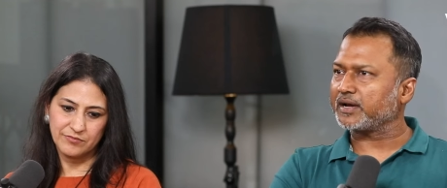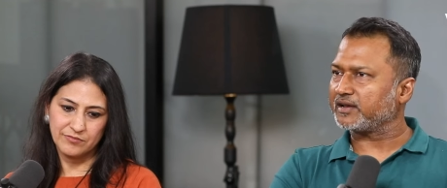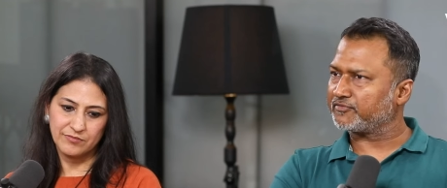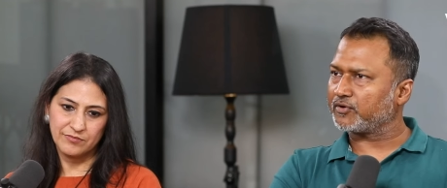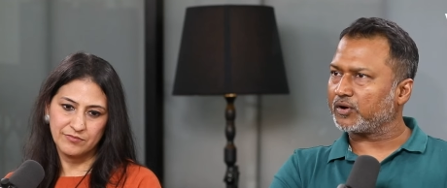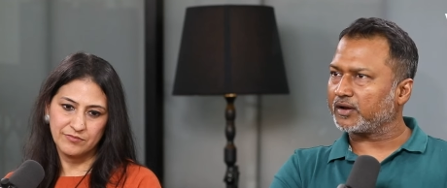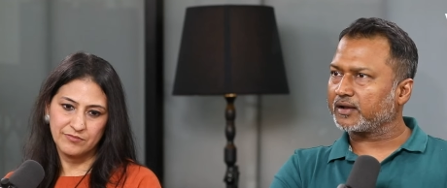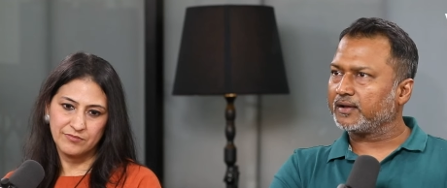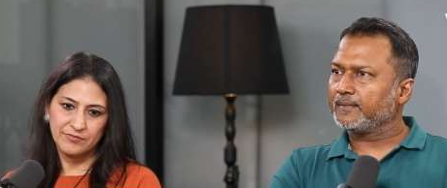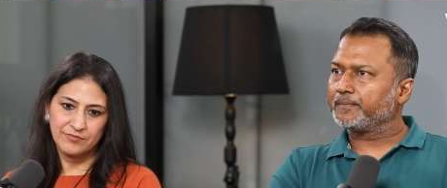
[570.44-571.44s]
Speaker 1: by default
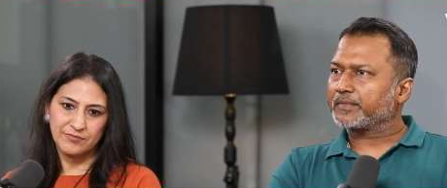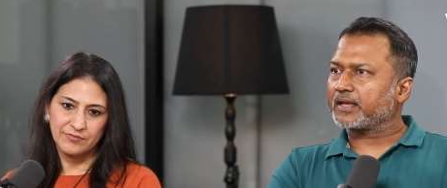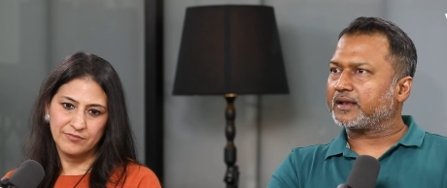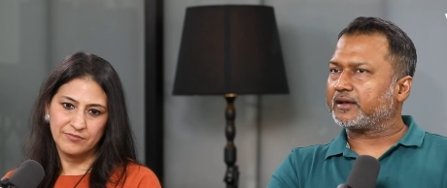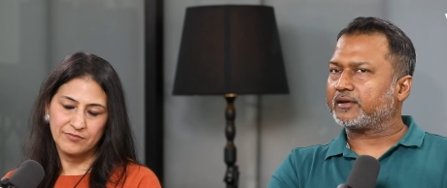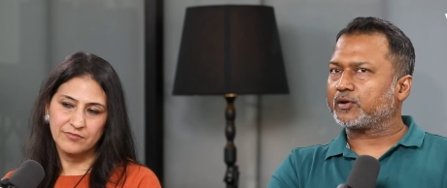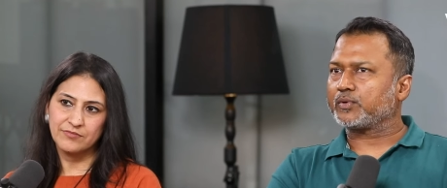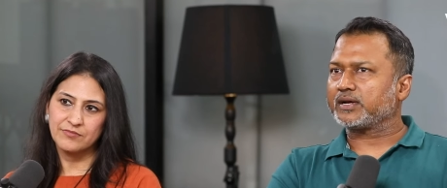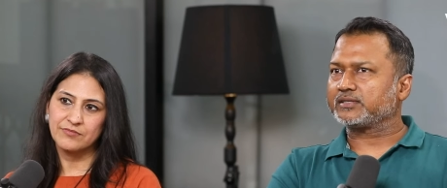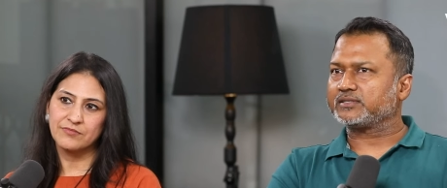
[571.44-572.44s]
and it
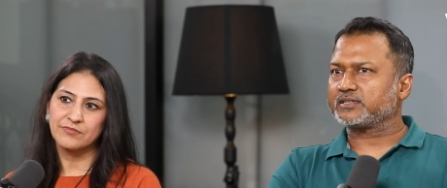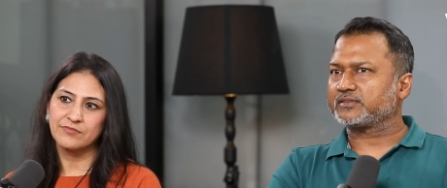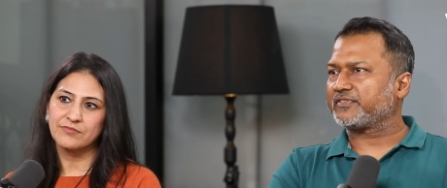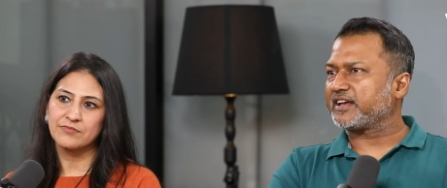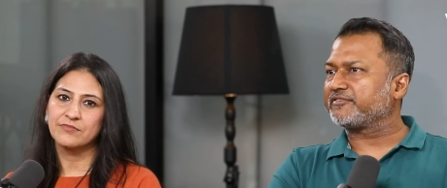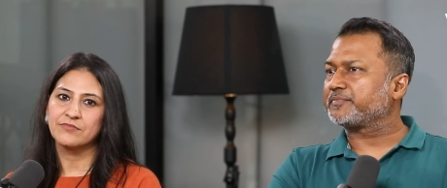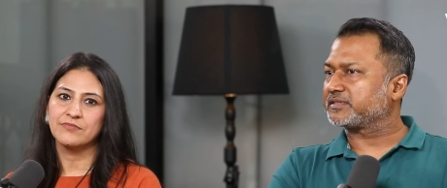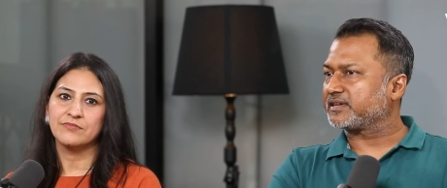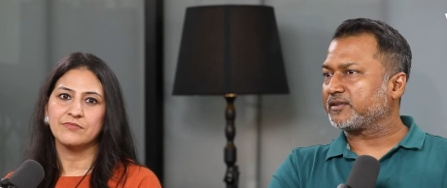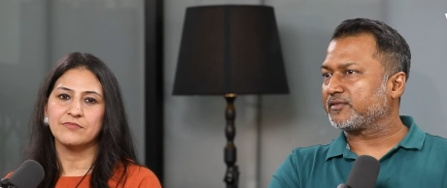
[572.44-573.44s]
requires just
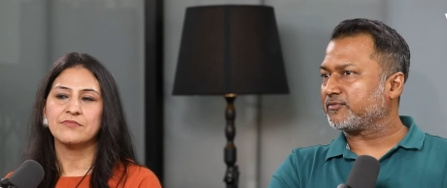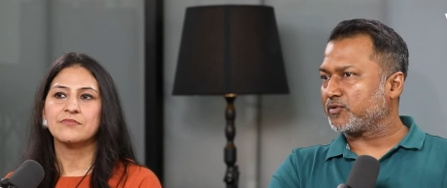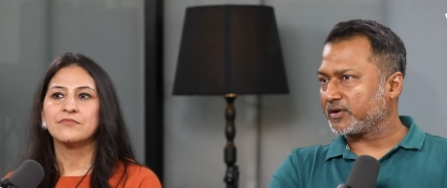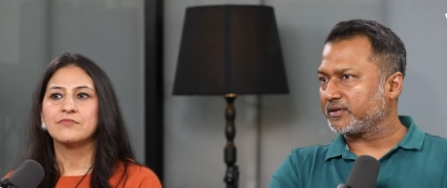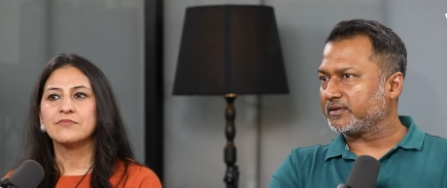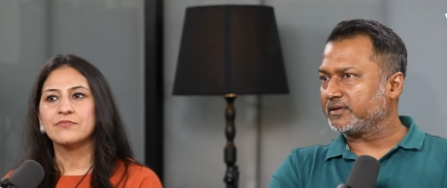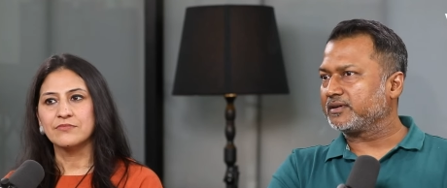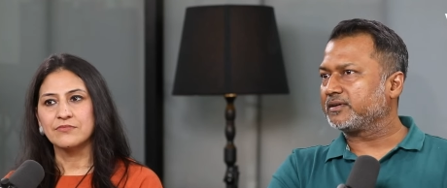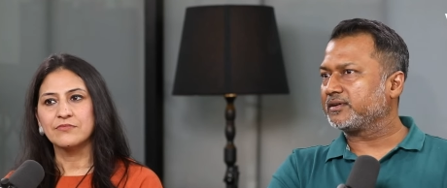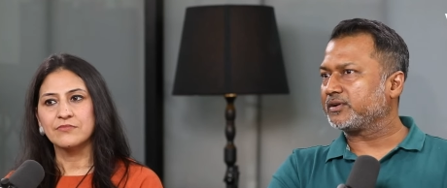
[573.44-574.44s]
5% of water
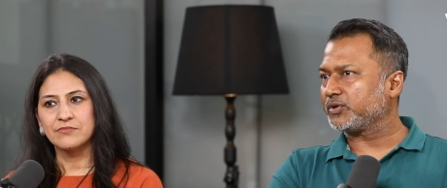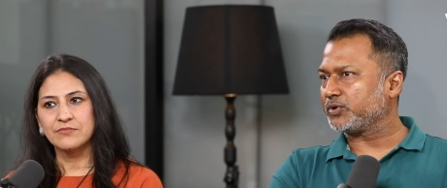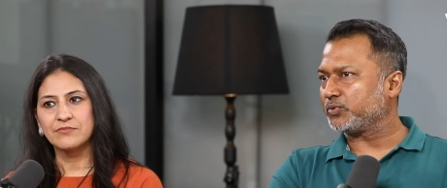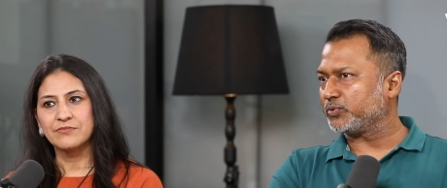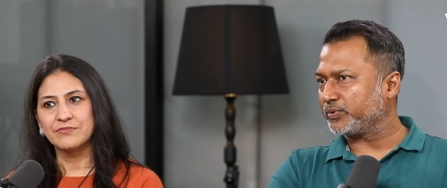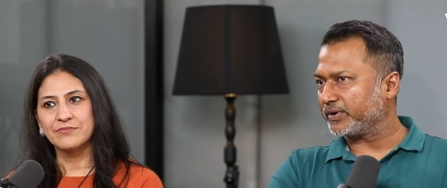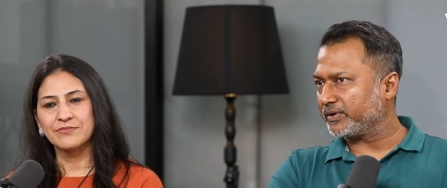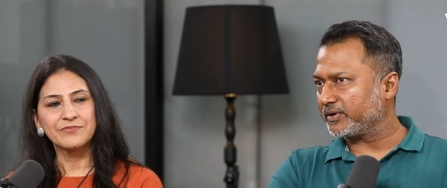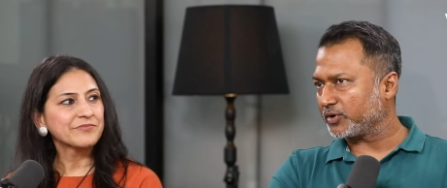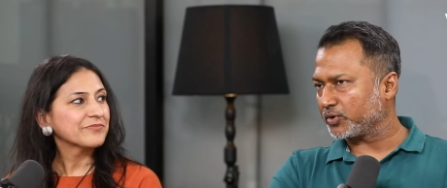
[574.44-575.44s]
to
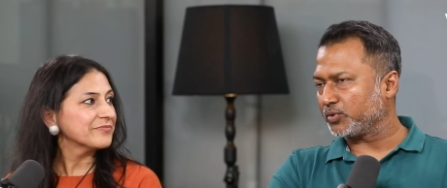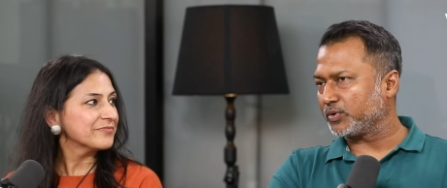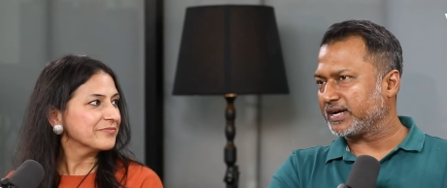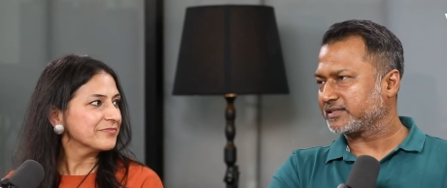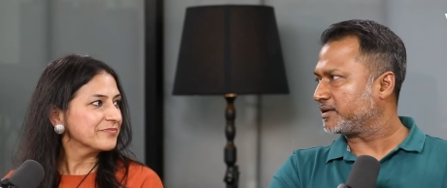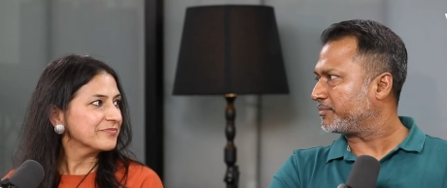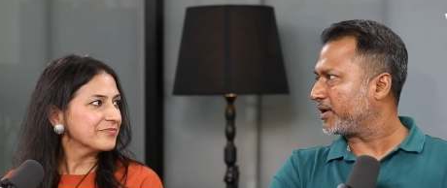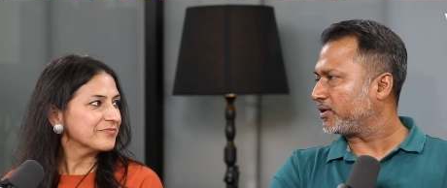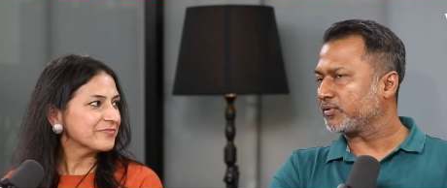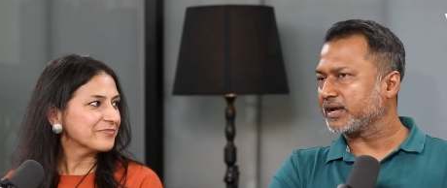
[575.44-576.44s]
grow as
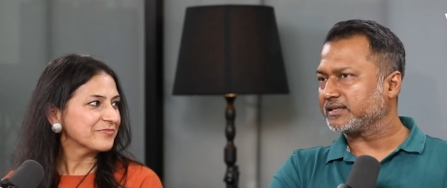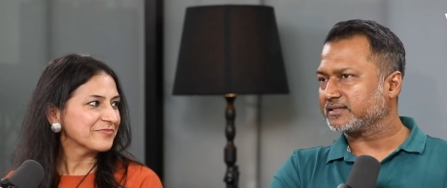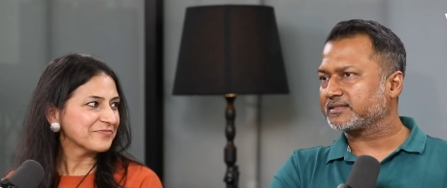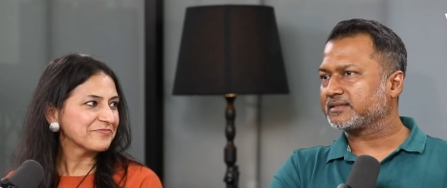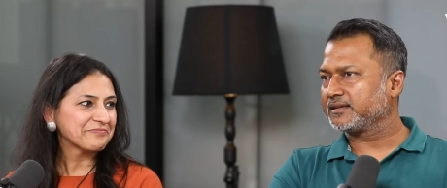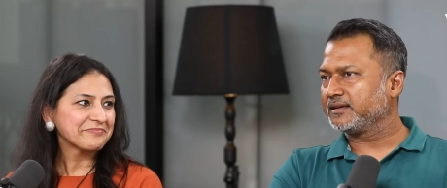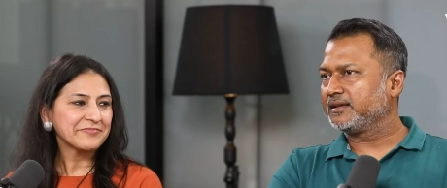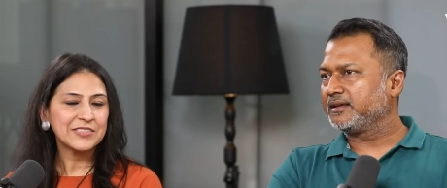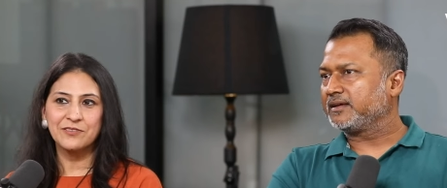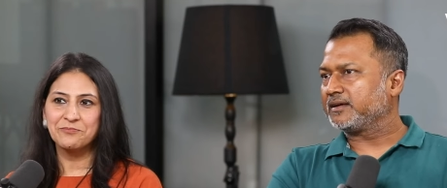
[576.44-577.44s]
compared to rice
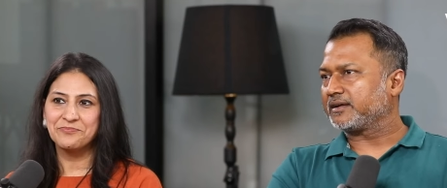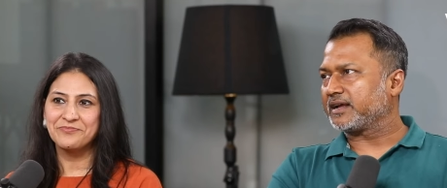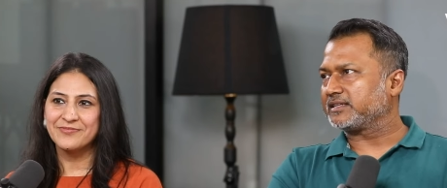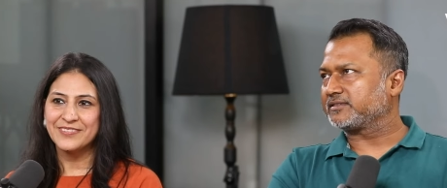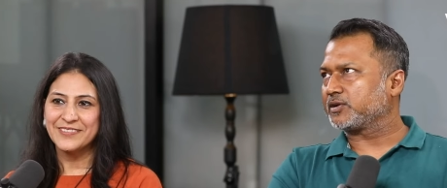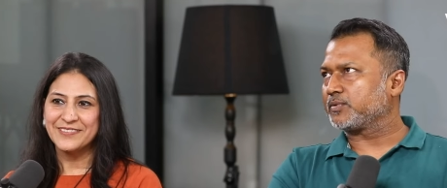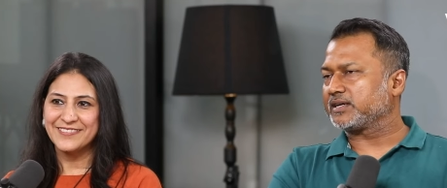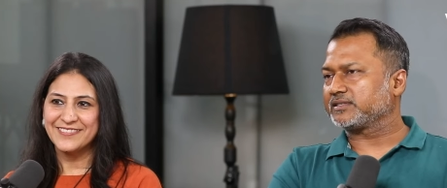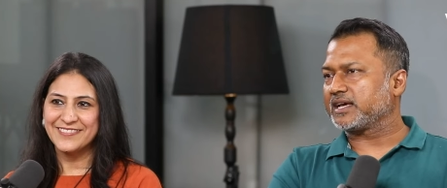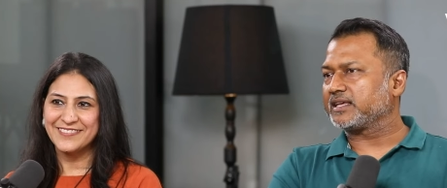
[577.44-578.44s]
yeah. Rice
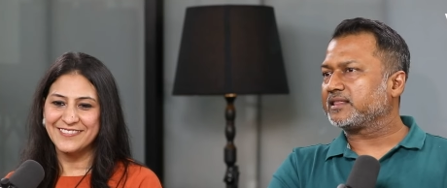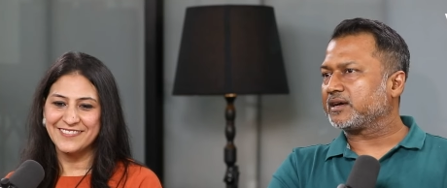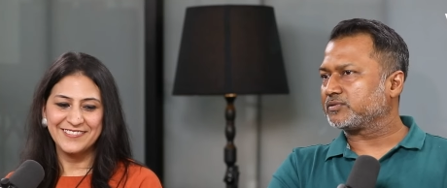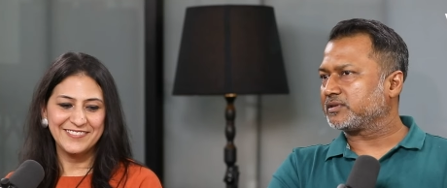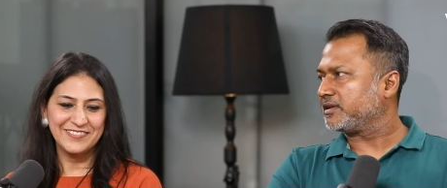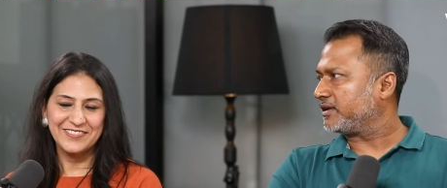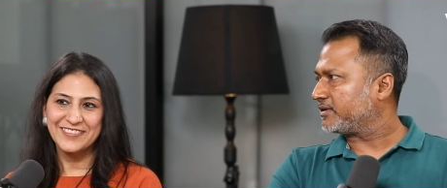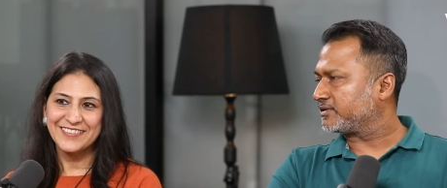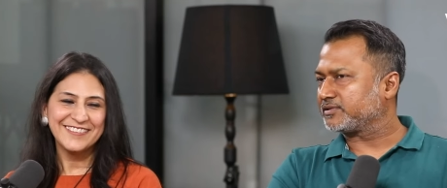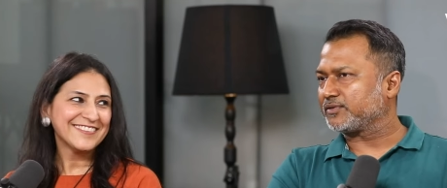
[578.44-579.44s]
requires 9,000
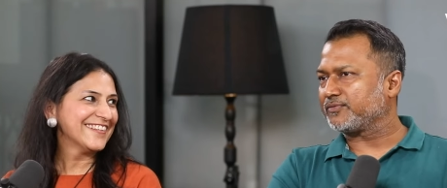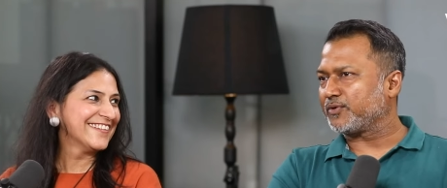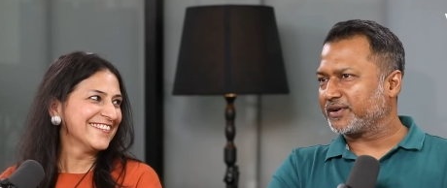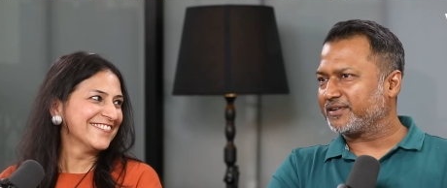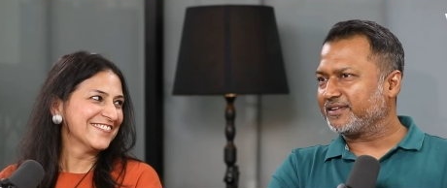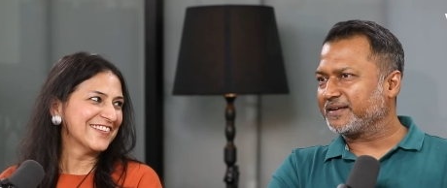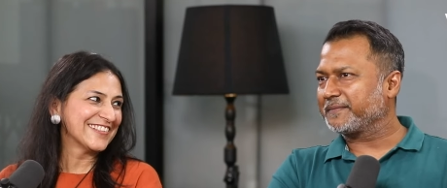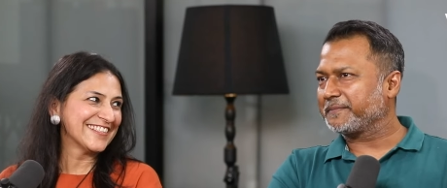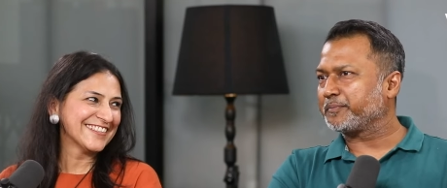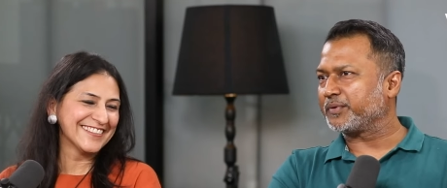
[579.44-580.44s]
liters of water oh.
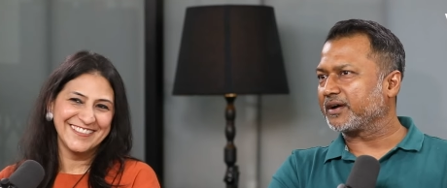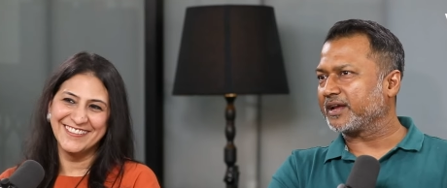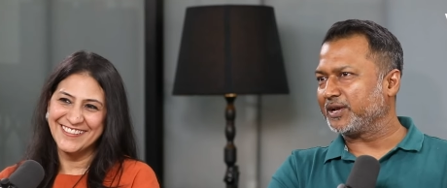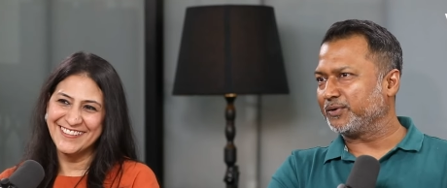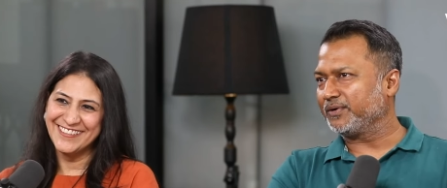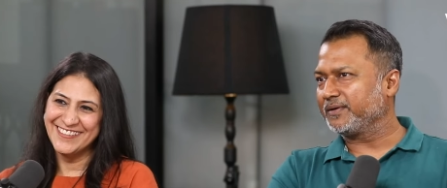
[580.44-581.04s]
per kilo,